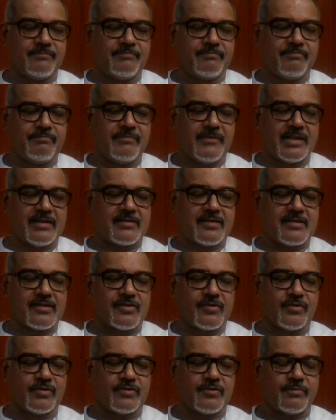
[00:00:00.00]
this is
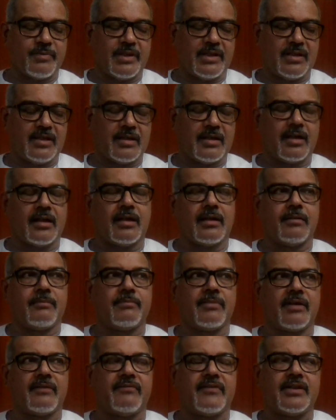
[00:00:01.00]
going to be
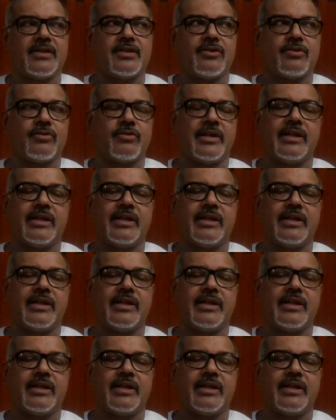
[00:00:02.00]
a video